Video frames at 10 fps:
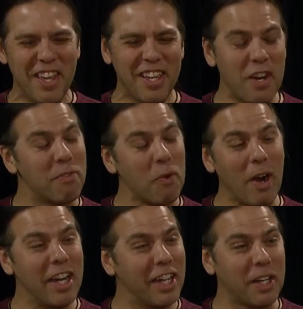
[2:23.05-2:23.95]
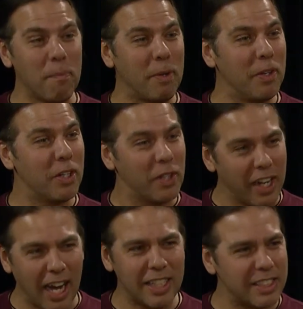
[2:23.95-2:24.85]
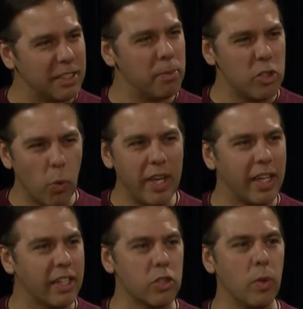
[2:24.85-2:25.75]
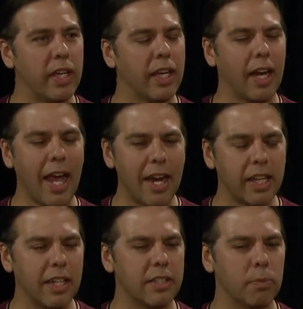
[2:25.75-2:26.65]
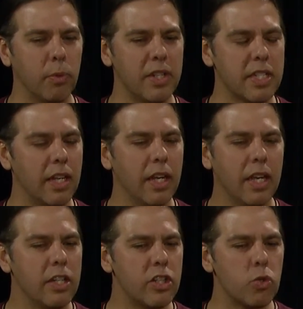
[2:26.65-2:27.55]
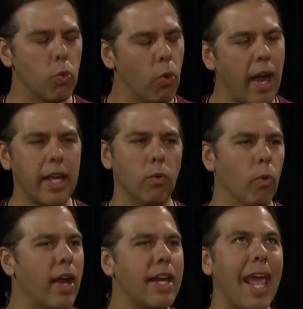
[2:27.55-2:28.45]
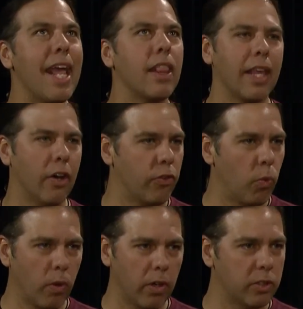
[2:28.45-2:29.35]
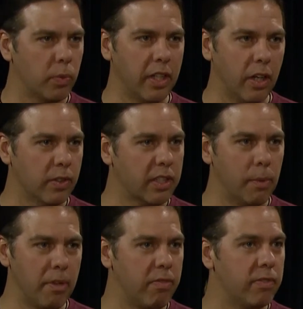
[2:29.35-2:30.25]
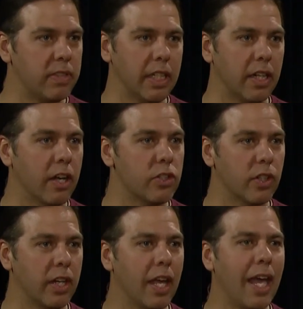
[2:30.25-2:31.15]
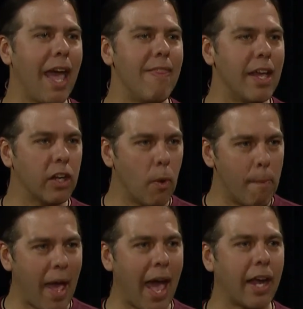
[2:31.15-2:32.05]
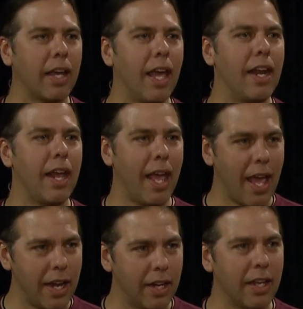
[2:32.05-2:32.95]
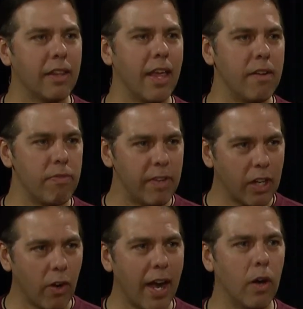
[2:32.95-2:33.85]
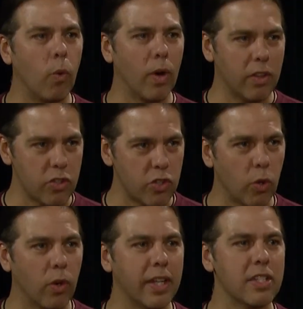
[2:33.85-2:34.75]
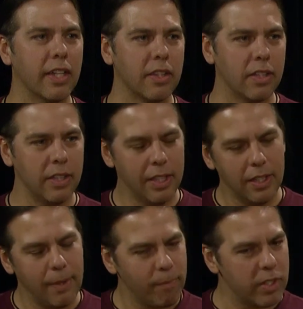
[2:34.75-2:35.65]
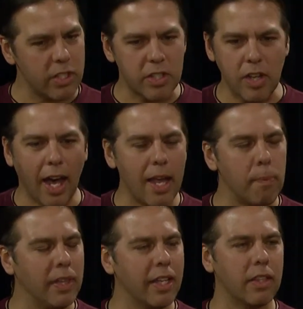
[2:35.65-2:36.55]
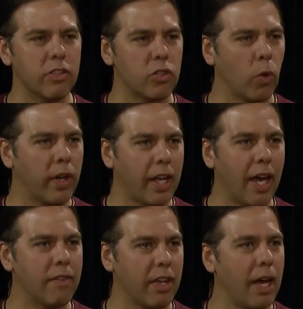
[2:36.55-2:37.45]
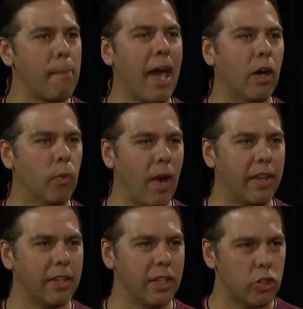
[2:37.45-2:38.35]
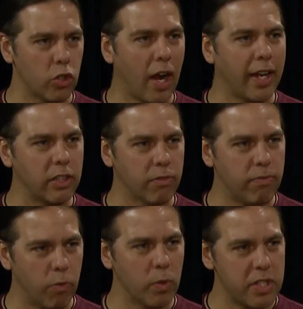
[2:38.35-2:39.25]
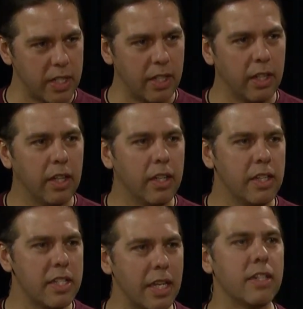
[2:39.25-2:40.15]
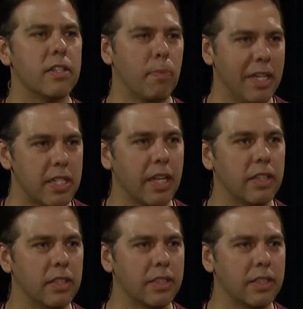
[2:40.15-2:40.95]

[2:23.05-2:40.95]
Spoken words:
If you're writing on a computer, you can constantly be tweaking and tweaking, and I had to get to the point and said, just write 8,000 words when you know it's going to be 1,500, and then go back and edit it, then figure out where the story is. Just type and let the story kind of come out, rather than trying to force it sentence by sentence.